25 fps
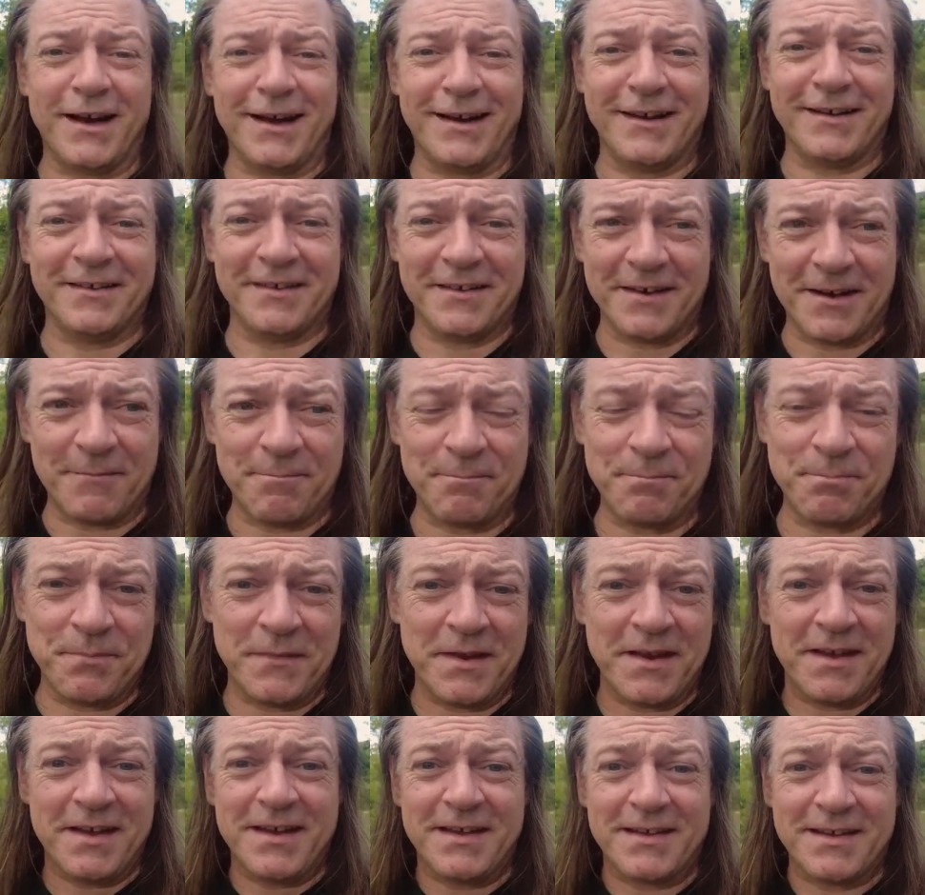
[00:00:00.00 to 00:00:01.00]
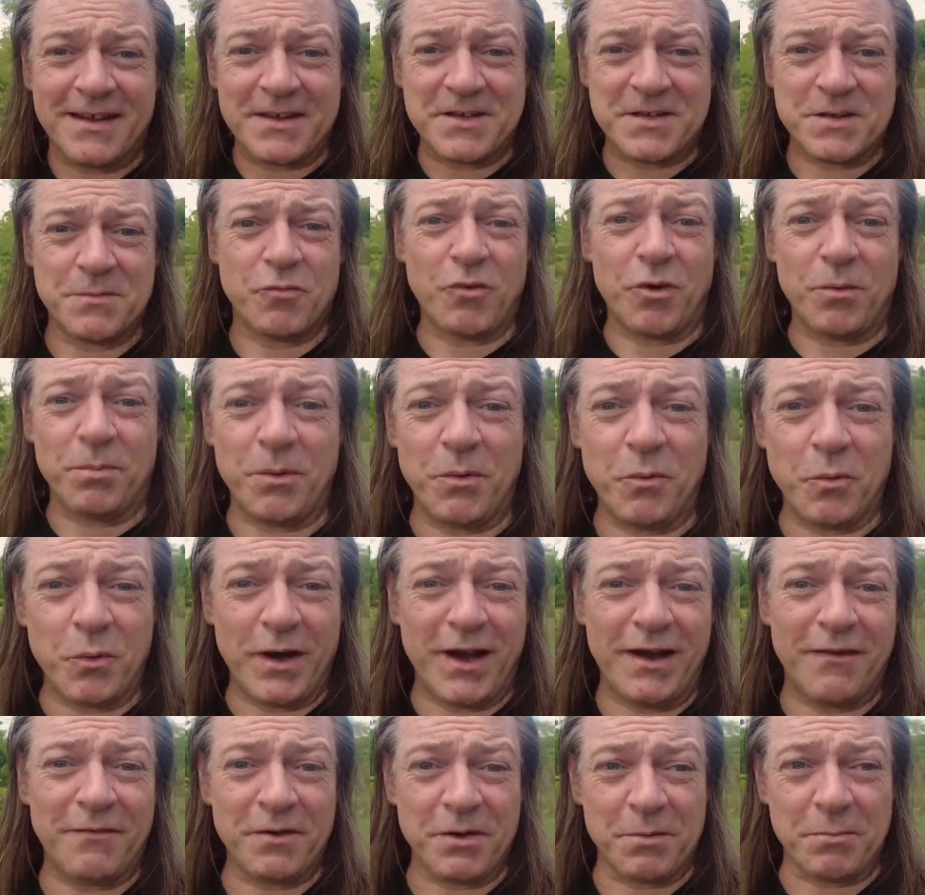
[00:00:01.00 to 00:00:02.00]
And that's the problem that we
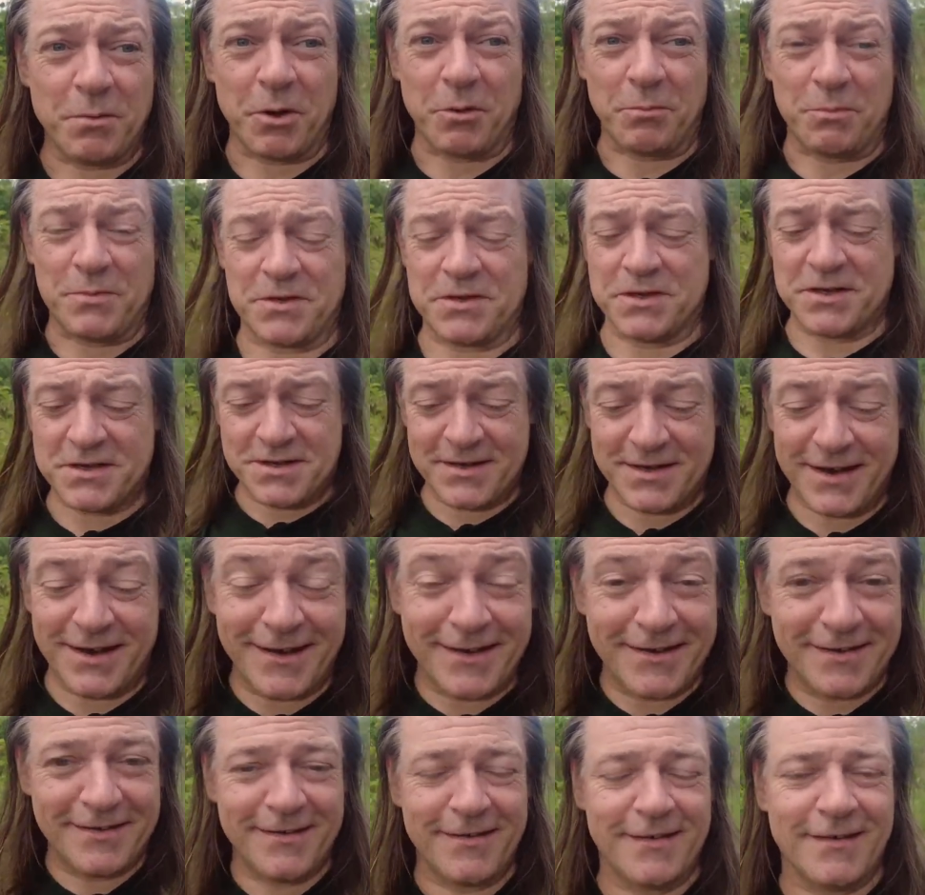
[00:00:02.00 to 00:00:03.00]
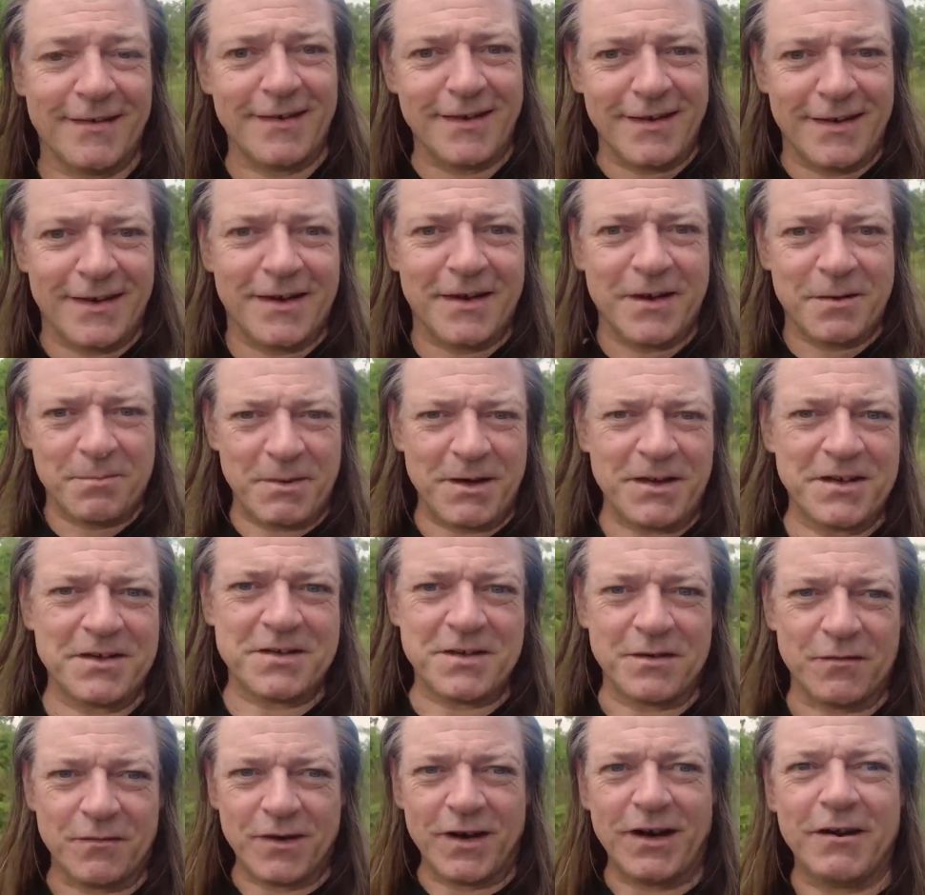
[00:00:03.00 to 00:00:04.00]
have at the moment. It
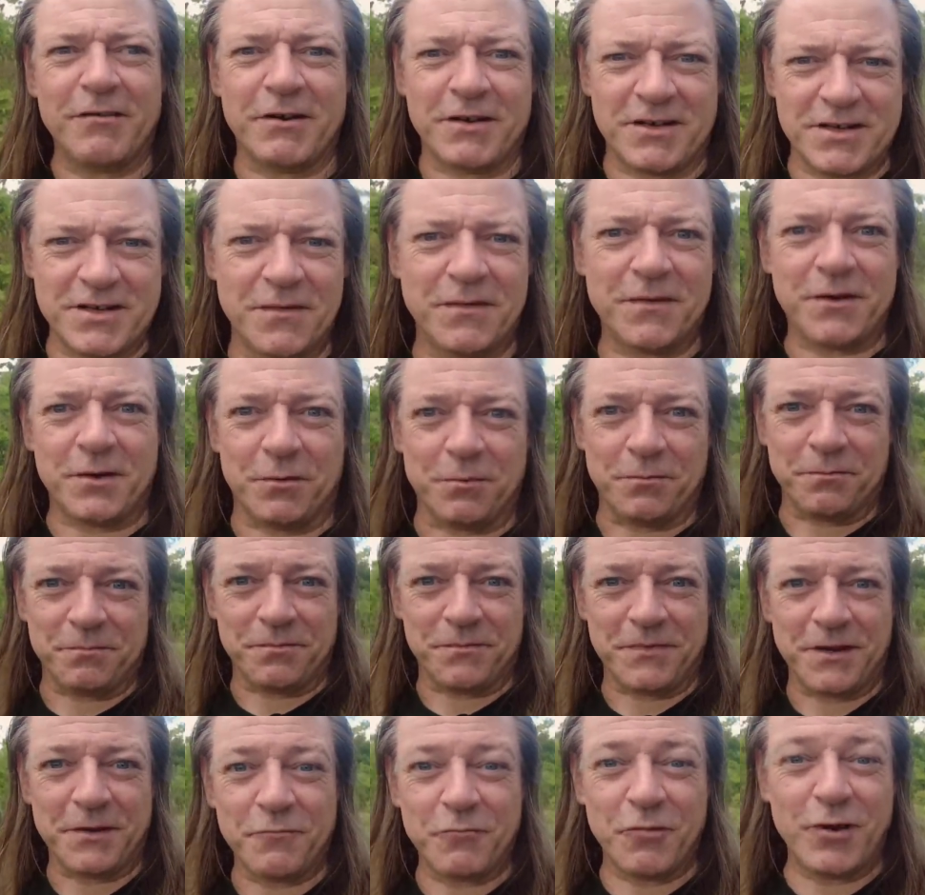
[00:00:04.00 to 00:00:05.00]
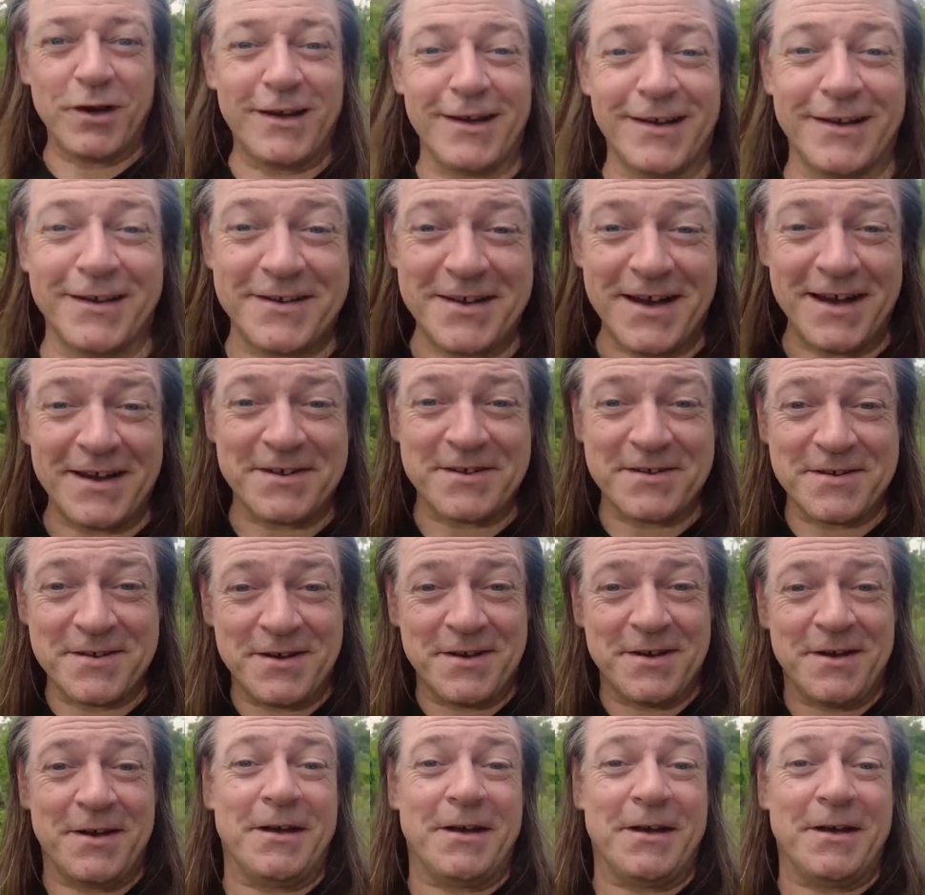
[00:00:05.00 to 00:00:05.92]
makes it very difficult. It really does.